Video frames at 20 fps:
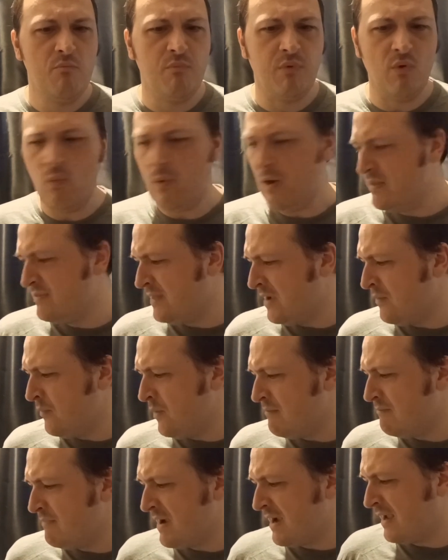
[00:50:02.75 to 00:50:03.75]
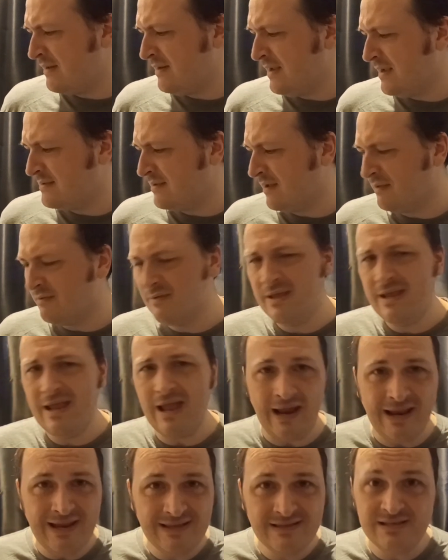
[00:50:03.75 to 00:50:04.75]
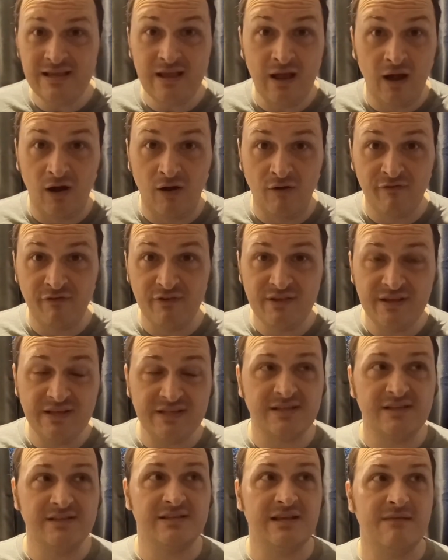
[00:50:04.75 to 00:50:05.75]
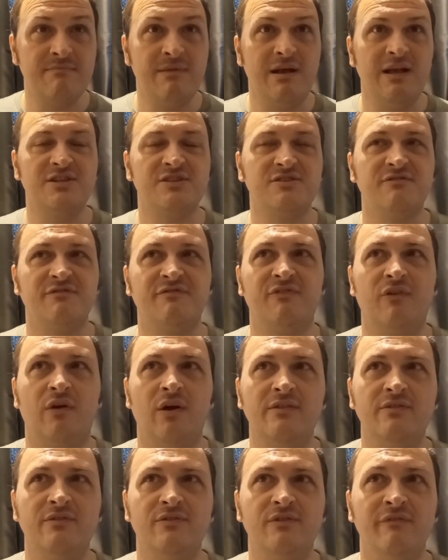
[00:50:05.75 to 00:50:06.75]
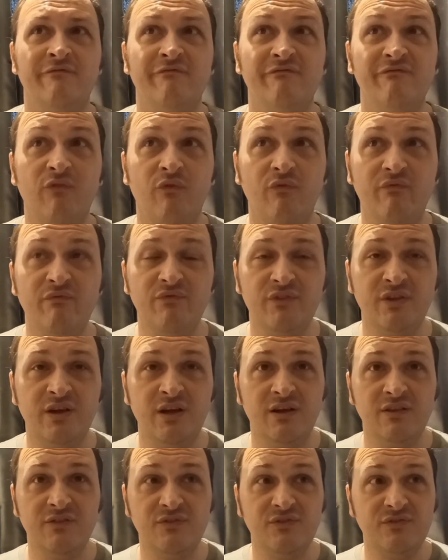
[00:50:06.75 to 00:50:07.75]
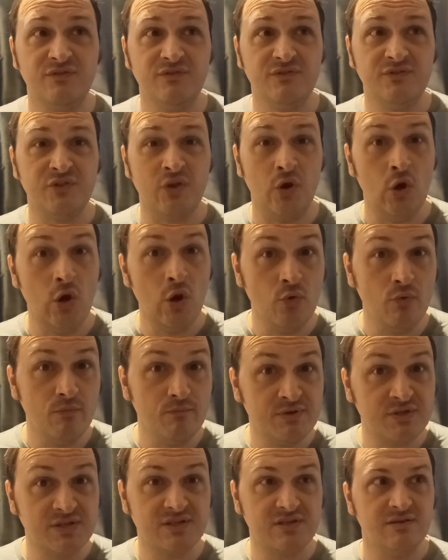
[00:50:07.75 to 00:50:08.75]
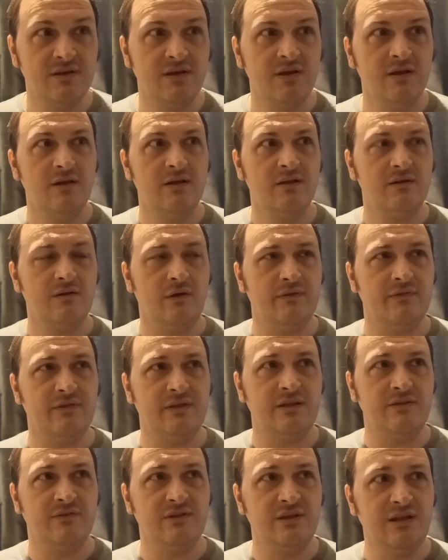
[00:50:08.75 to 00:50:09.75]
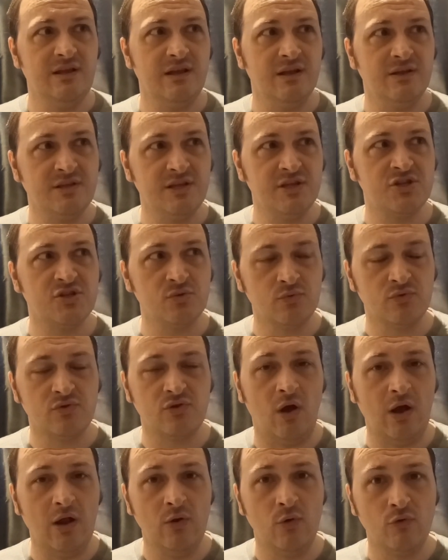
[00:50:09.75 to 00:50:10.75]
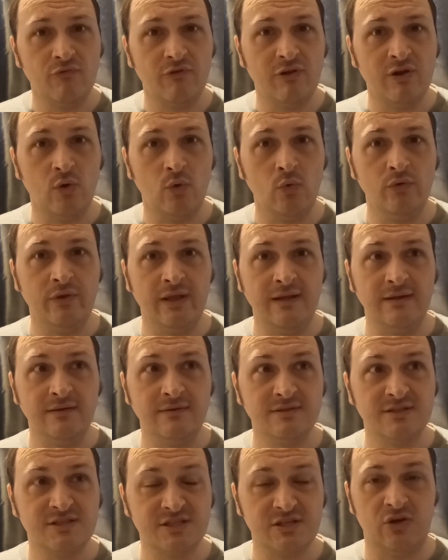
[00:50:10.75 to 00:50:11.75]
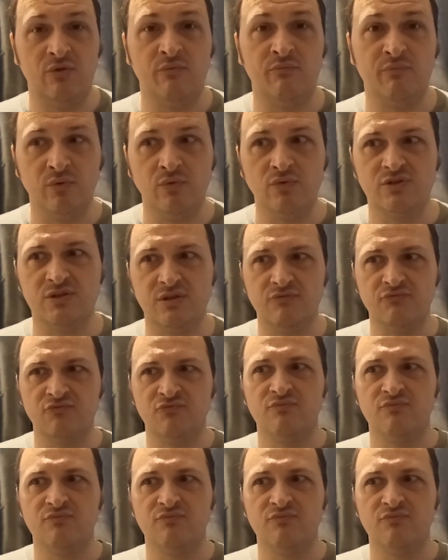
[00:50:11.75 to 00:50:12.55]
But when they went back and they done the A D R for this, because they managed to find the, the the loops, like the the additional dialogue recording samples that